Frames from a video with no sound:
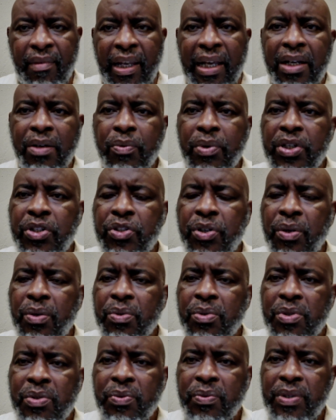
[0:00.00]
And we
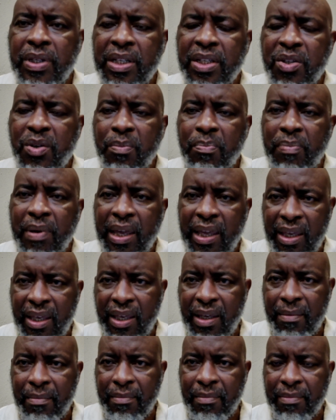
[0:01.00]
chose to disobey
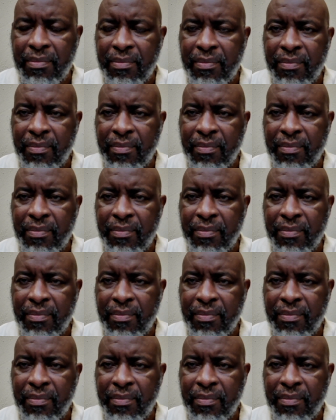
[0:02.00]
him.